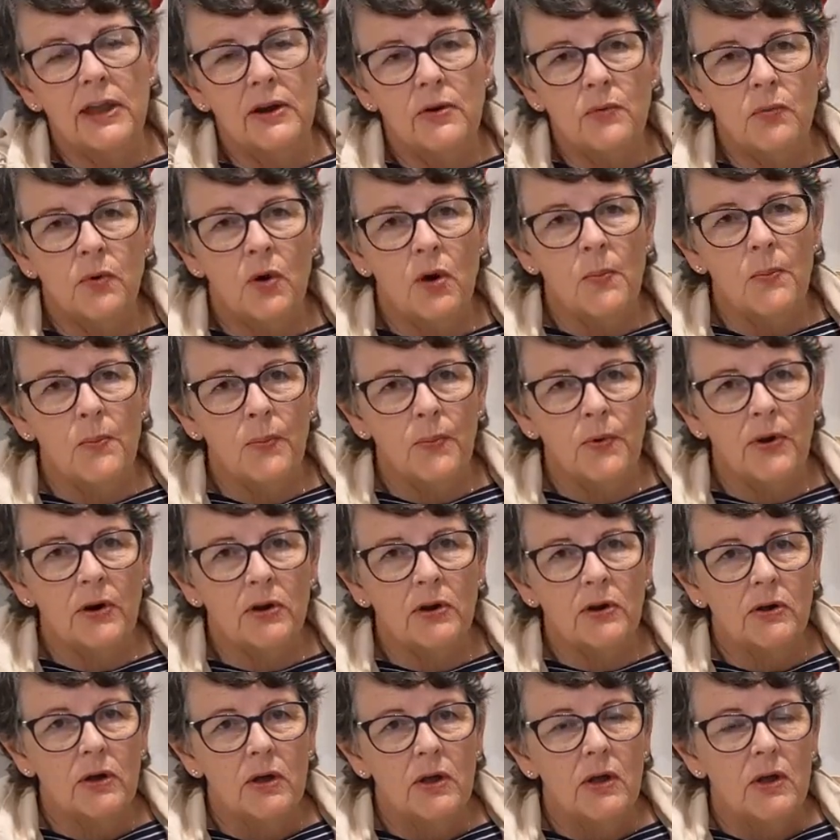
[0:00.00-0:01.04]
And rope
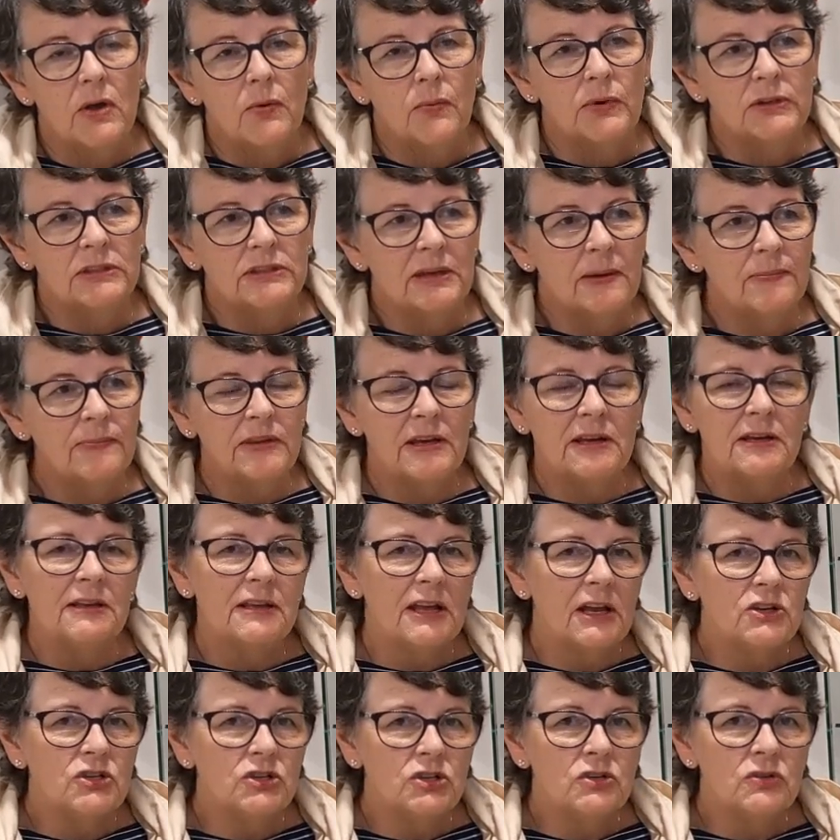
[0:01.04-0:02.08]
work was something
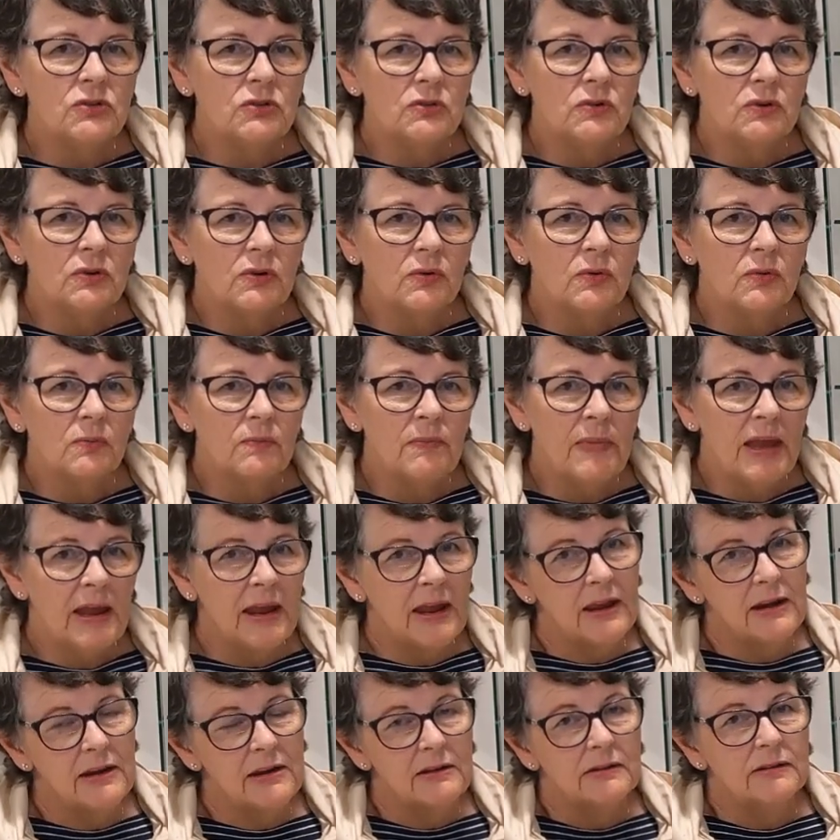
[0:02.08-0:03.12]
that you
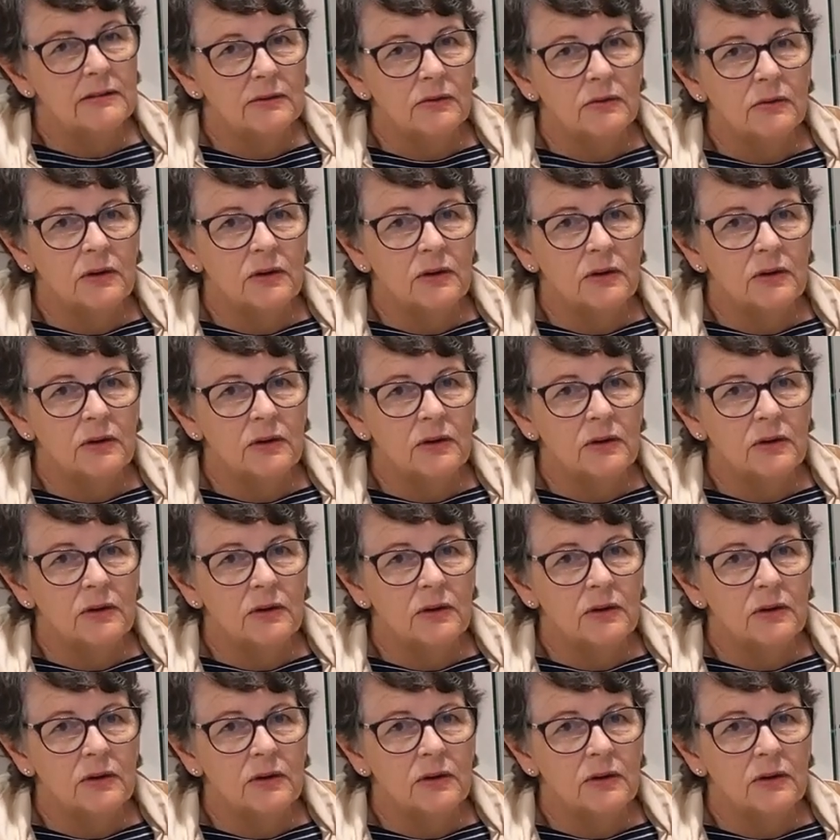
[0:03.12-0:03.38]
made